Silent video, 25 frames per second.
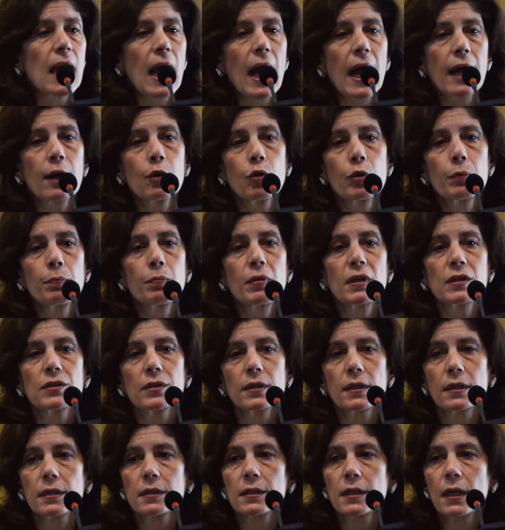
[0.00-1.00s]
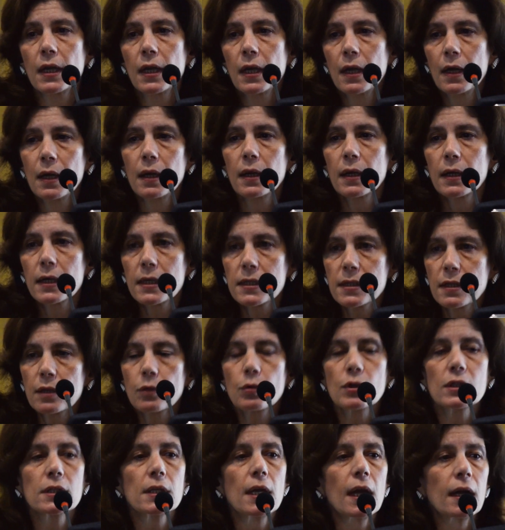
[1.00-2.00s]
agribusiness is the
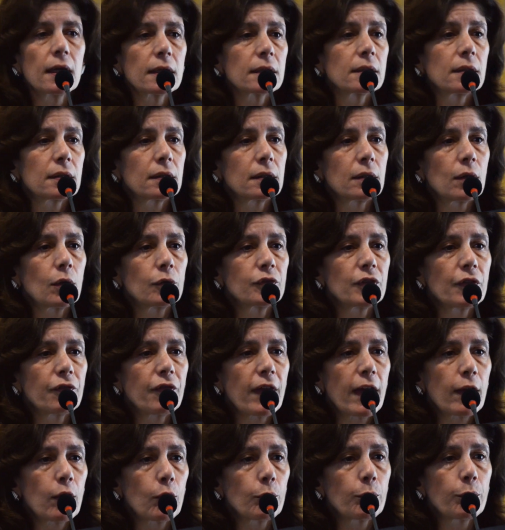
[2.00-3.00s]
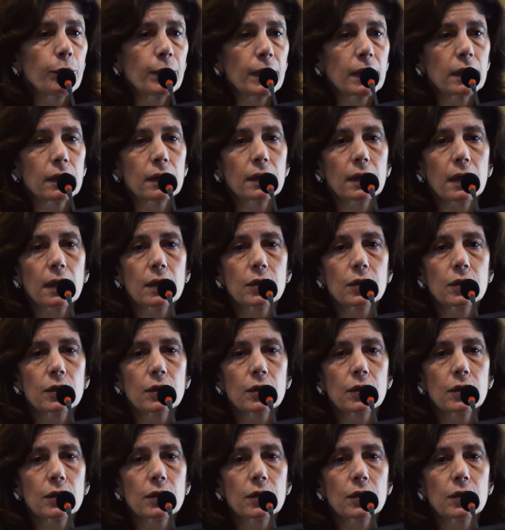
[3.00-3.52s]
result of development.